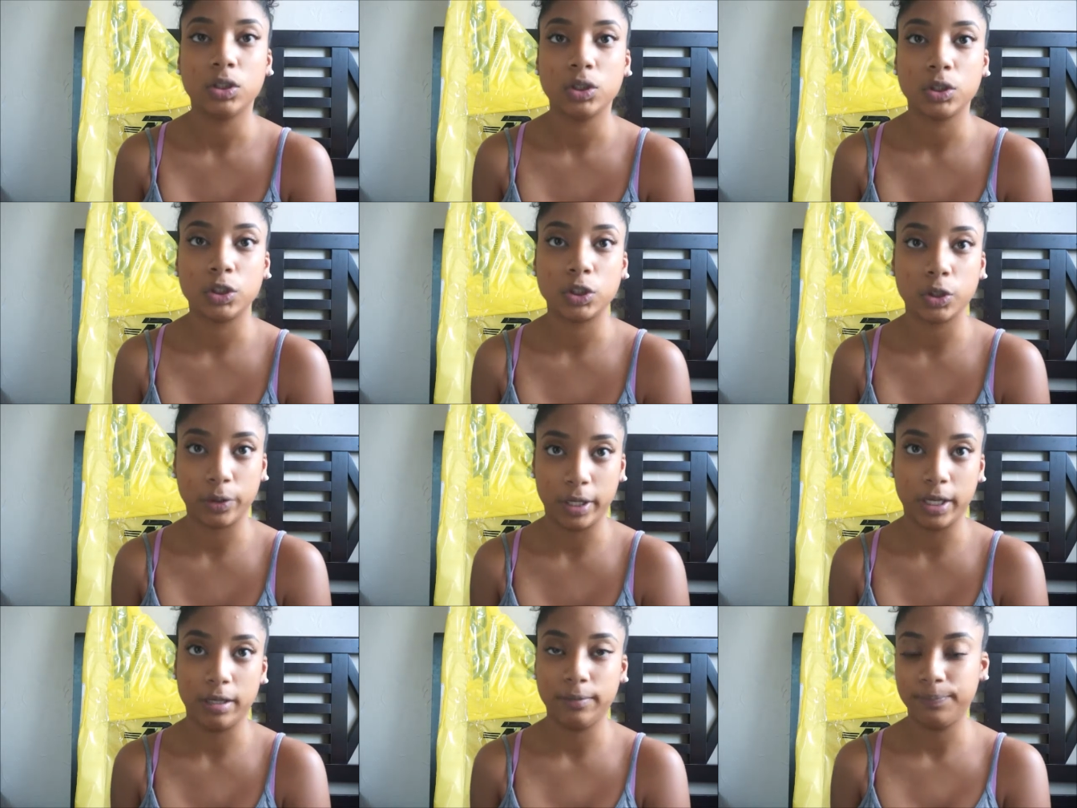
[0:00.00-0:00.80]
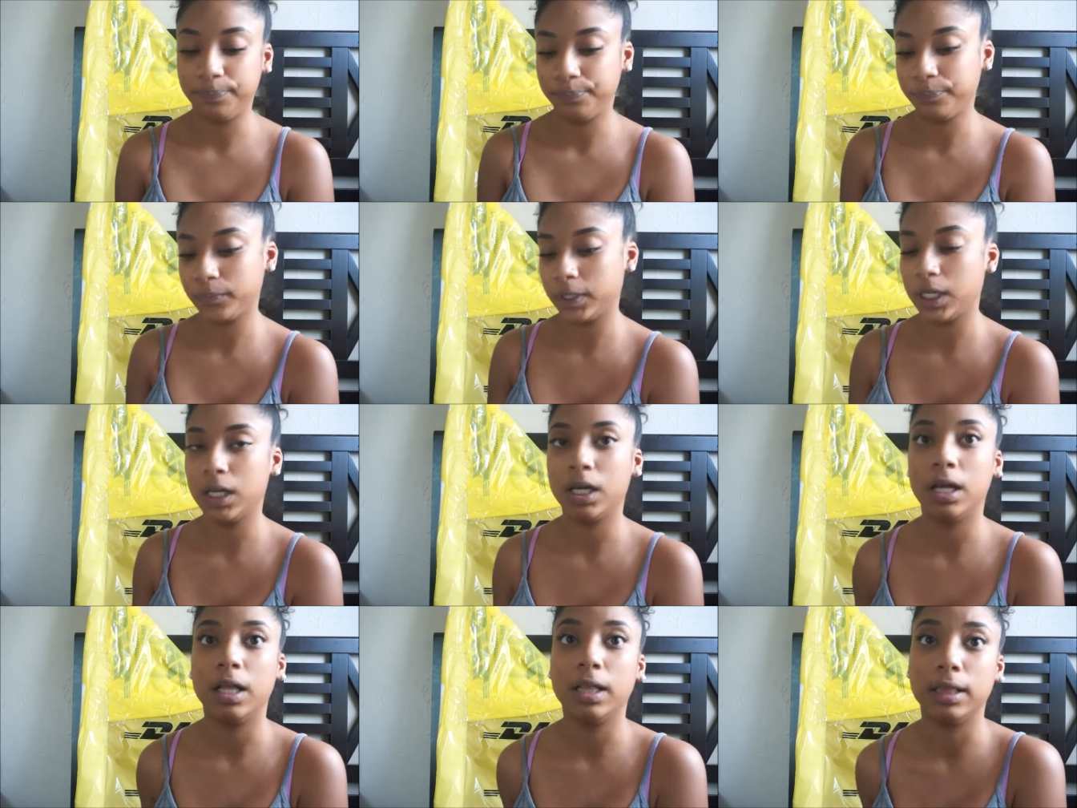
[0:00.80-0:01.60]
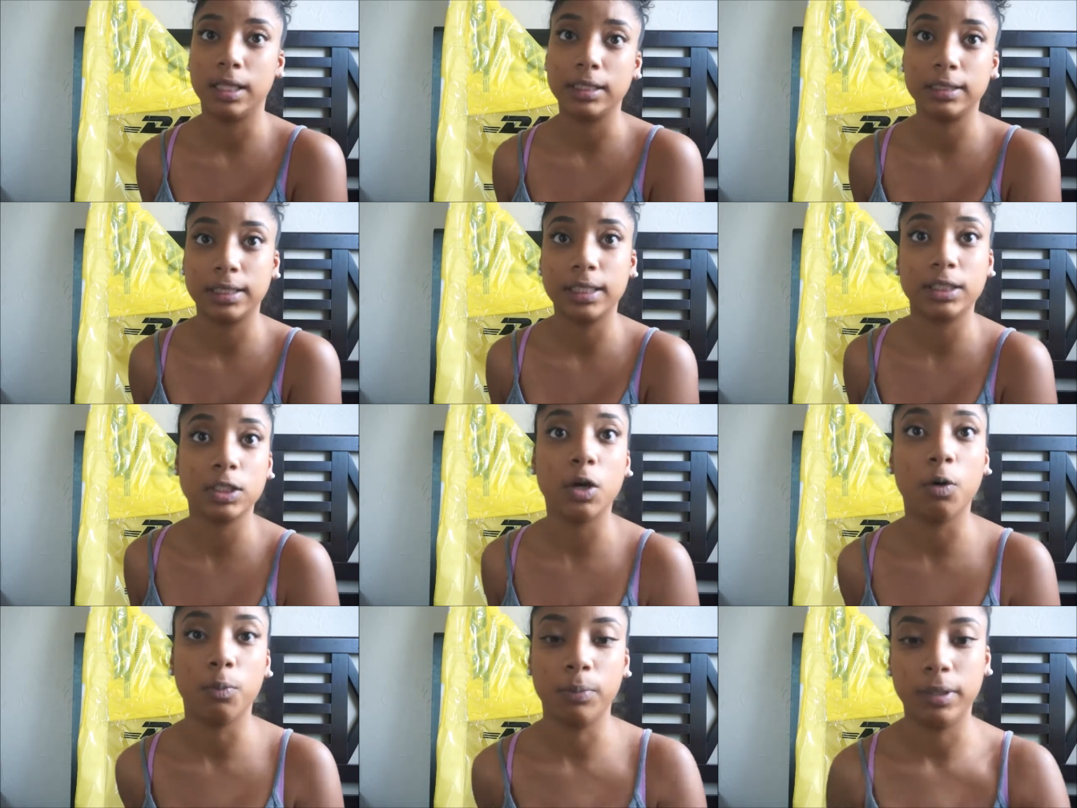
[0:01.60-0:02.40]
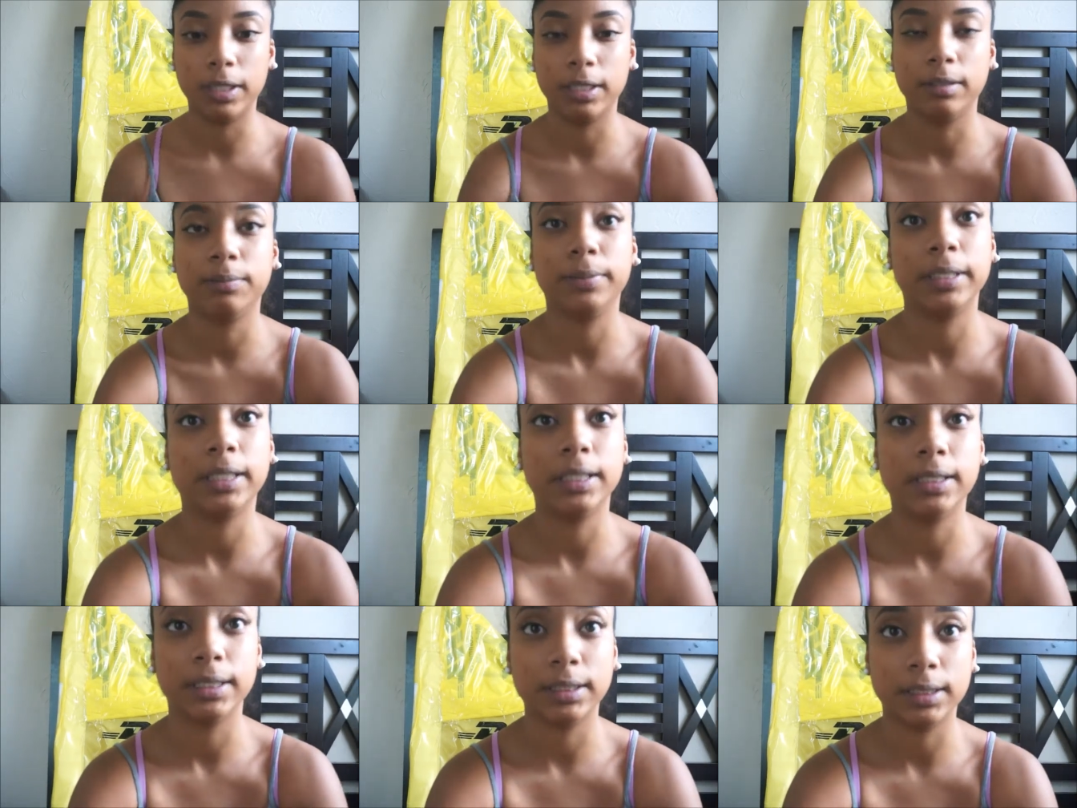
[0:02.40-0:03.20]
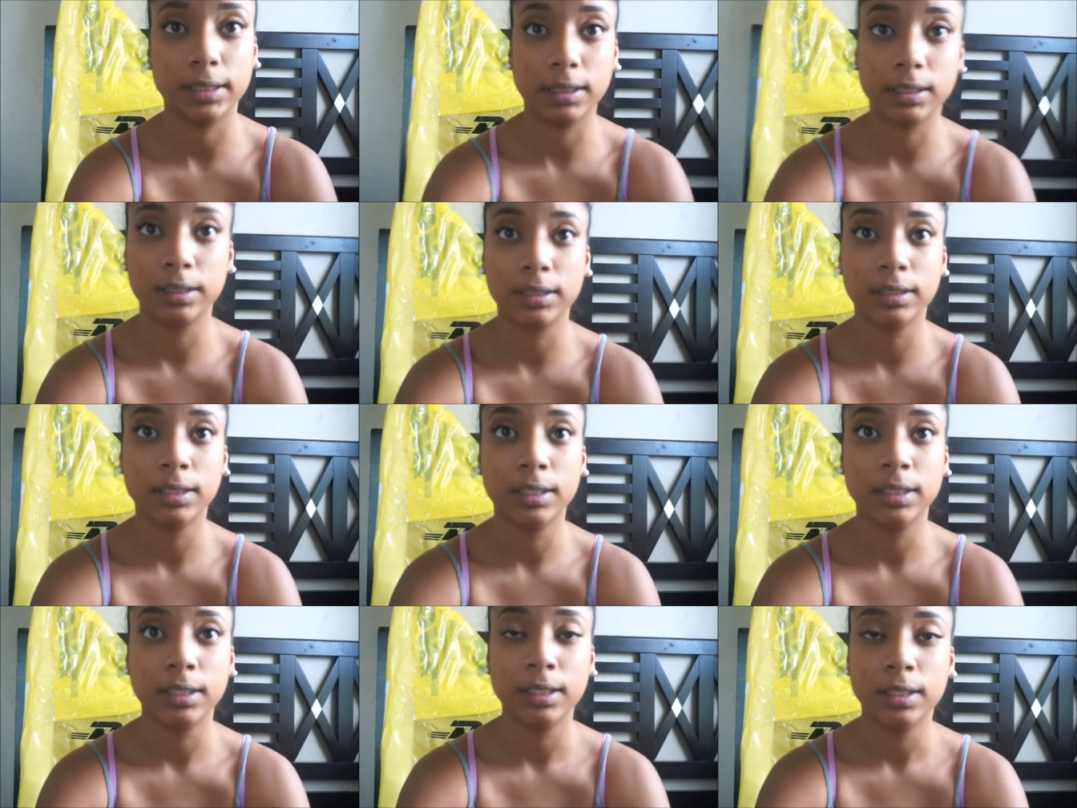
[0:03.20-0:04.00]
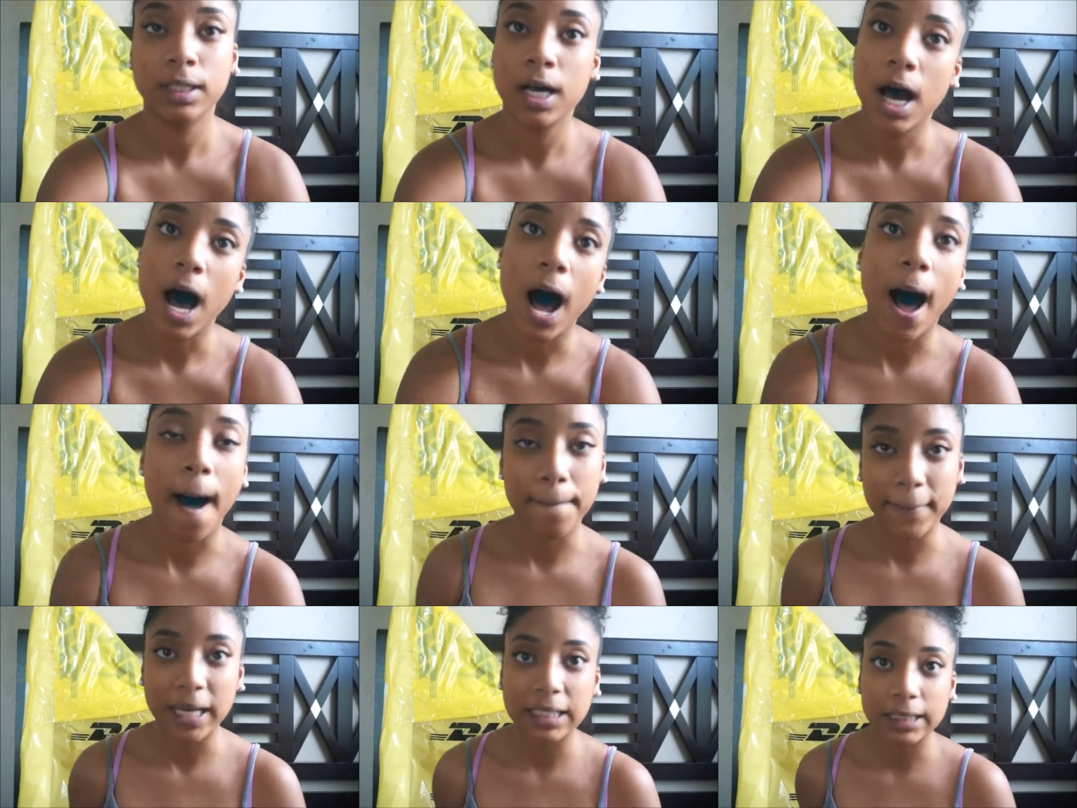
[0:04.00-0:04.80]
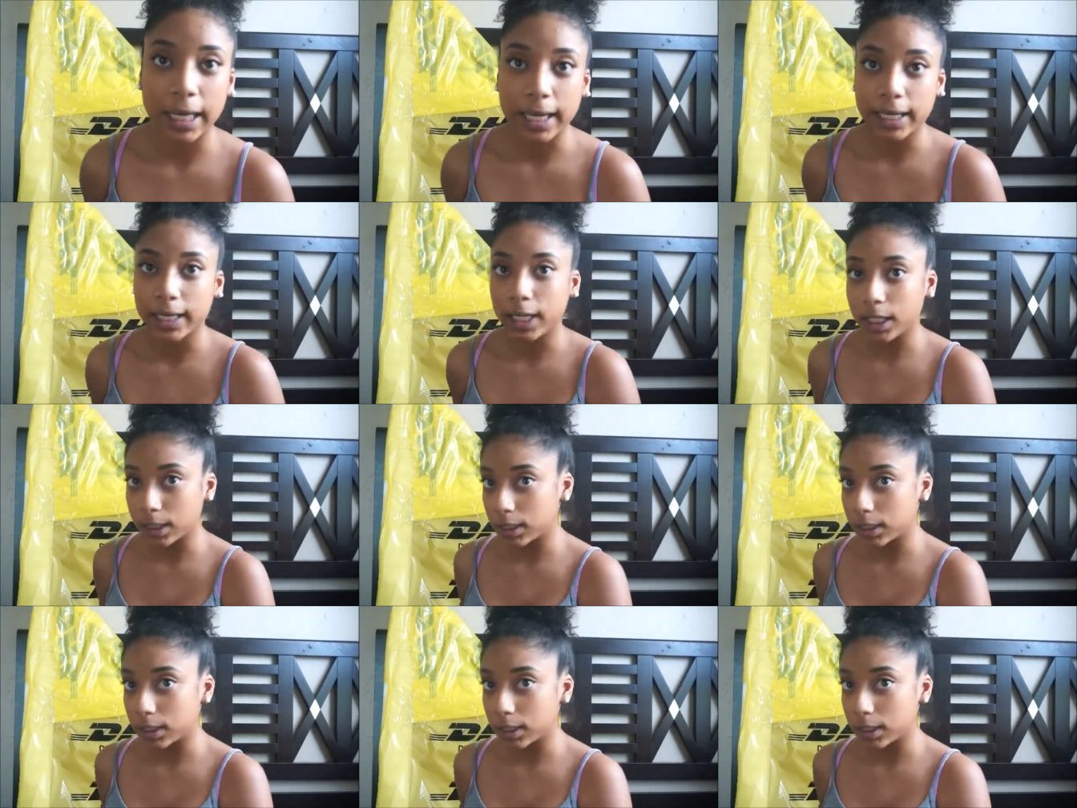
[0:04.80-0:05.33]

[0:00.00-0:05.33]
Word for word: So yeah, let's get to opening because I'm excited.